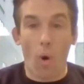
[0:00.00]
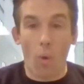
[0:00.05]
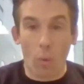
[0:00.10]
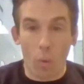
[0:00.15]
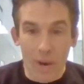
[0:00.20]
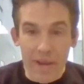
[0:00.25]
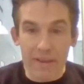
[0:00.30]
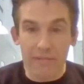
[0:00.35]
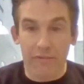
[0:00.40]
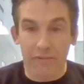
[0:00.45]

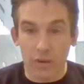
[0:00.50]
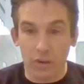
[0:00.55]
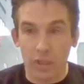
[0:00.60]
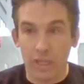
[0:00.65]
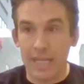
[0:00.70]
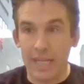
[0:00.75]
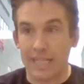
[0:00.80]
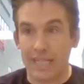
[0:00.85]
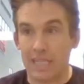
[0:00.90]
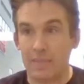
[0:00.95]
We
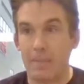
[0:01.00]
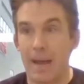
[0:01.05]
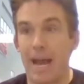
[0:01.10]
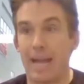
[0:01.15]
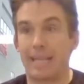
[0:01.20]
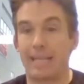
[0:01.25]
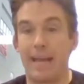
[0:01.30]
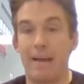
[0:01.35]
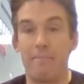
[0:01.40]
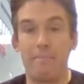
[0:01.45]
fully
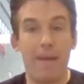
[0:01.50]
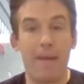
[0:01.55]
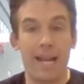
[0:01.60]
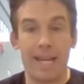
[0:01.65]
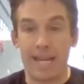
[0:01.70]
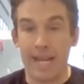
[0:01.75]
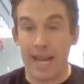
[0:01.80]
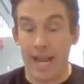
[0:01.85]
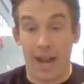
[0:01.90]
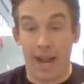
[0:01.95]
expect that
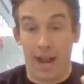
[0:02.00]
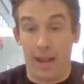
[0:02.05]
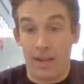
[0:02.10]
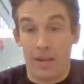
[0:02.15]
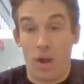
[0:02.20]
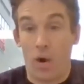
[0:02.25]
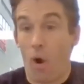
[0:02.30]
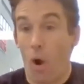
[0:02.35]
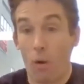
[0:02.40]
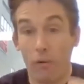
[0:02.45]
many, and
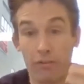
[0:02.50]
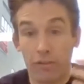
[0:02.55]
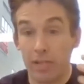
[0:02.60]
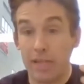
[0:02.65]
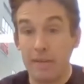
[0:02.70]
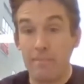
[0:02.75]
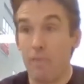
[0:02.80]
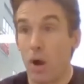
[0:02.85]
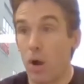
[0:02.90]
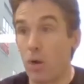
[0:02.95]

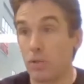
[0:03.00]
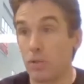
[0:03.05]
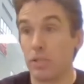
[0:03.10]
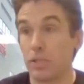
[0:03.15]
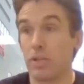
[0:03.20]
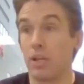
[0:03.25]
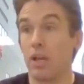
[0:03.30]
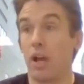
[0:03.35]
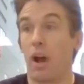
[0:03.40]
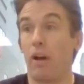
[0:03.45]
hopefully
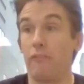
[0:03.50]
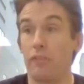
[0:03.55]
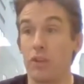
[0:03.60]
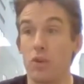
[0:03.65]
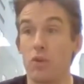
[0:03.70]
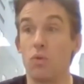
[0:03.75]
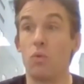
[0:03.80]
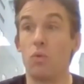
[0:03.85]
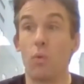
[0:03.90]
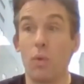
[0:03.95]
most of
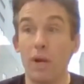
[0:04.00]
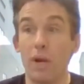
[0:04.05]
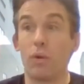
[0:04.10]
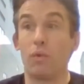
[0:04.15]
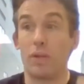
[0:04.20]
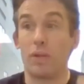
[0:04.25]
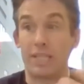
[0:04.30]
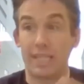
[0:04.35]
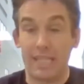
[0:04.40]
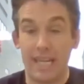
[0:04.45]
you will
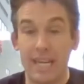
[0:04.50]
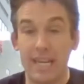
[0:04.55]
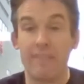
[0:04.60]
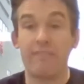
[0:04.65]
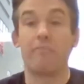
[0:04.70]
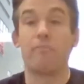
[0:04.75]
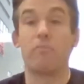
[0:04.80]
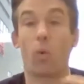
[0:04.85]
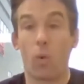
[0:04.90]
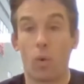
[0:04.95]

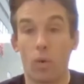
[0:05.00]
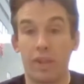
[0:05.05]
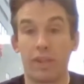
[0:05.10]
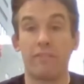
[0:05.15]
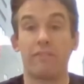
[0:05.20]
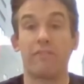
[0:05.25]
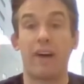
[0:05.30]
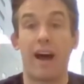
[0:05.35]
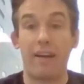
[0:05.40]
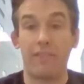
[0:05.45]
receive more
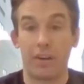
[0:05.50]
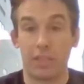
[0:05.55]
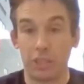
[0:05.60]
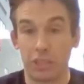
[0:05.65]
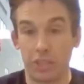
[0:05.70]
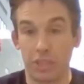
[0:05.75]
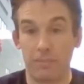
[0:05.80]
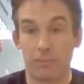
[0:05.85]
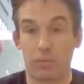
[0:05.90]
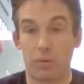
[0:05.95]
than
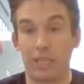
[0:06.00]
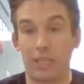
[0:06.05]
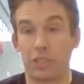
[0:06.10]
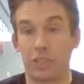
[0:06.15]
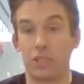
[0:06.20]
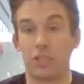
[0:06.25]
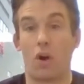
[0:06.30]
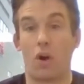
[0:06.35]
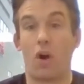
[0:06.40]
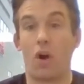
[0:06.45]
500
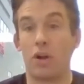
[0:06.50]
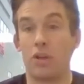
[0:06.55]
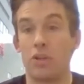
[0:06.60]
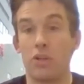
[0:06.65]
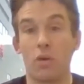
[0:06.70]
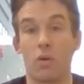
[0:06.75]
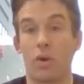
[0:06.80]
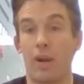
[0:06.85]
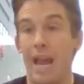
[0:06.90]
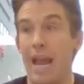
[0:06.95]
impressions on
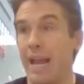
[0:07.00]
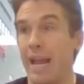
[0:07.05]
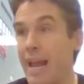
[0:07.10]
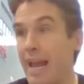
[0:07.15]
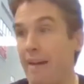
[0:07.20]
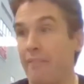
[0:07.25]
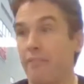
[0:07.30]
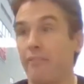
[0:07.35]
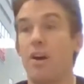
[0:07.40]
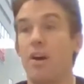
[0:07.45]
your
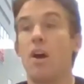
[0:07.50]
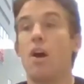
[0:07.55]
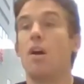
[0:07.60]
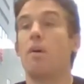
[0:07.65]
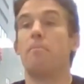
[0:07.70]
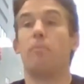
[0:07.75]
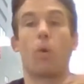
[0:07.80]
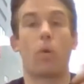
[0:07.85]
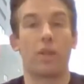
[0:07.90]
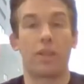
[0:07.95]
NF,
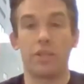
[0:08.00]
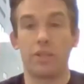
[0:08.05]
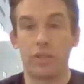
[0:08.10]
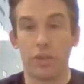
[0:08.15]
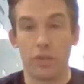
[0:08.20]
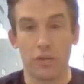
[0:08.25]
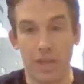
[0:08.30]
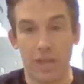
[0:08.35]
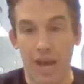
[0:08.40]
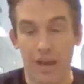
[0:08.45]
more than
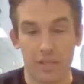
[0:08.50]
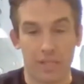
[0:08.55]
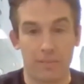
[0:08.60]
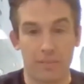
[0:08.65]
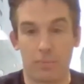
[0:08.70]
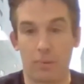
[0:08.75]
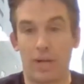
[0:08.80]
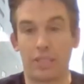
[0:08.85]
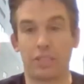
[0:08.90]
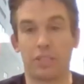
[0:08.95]
2,000
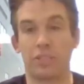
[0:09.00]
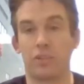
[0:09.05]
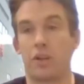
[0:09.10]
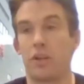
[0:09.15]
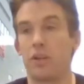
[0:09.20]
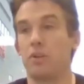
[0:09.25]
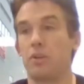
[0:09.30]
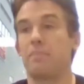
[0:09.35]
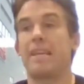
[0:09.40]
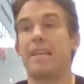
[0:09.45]
impressions
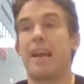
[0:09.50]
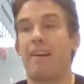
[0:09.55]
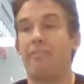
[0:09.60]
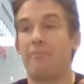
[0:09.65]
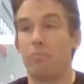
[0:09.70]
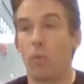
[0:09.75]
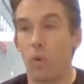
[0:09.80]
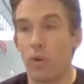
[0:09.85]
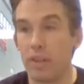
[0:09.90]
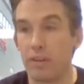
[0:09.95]
on your BF,
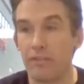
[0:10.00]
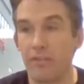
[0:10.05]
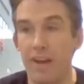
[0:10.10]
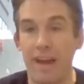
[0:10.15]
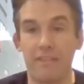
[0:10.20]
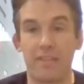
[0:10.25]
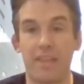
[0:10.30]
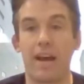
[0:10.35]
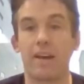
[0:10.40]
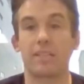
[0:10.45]
more than
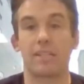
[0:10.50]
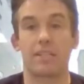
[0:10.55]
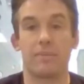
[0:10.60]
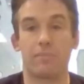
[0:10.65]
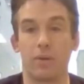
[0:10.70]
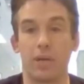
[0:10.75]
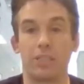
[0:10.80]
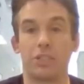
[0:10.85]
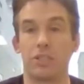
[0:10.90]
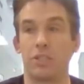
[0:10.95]
5,000
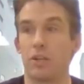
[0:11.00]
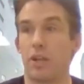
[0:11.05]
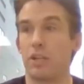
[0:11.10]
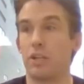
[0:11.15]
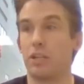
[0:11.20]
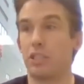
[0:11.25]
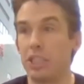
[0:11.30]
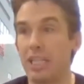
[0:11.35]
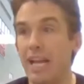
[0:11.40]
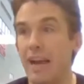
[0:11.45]
impressions on
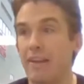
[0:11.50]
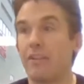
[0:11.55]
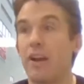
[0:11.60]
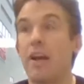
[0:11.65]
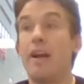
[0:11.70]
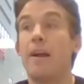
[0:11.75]
your GF.